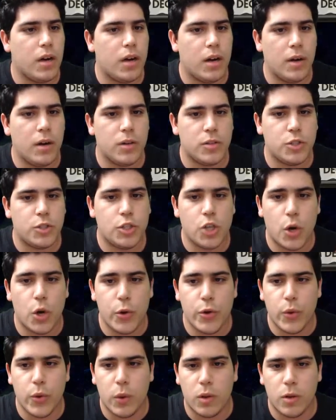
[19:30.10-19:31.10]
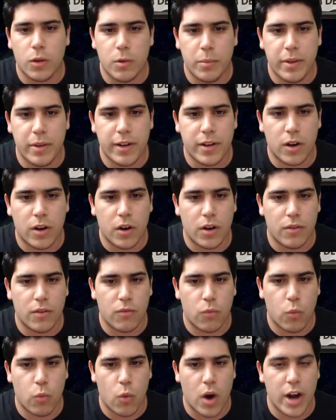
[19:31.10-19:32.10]
show you a little bit of
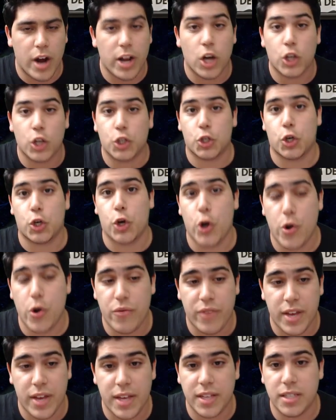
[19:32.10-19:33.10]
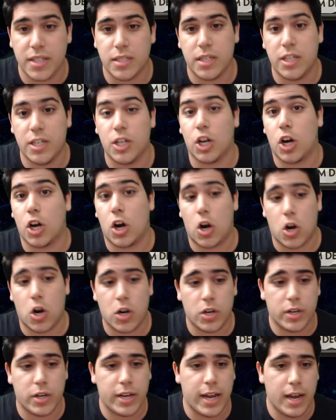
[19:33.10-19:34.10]
what a curve is in a
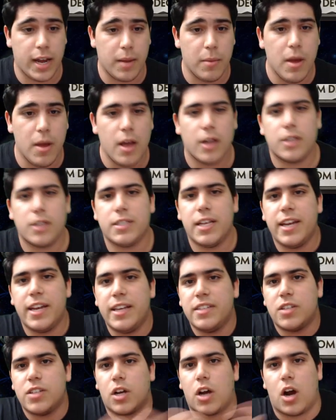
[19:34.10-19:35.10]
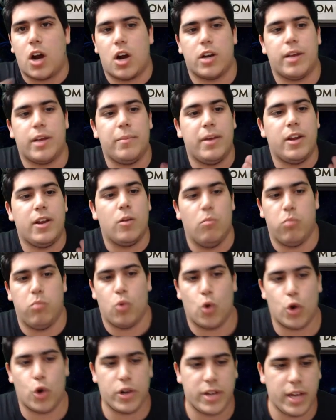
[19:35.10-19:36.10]
card game, because it is a card game and a
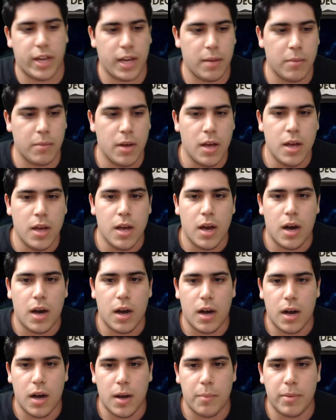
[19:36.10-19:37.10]
board game. But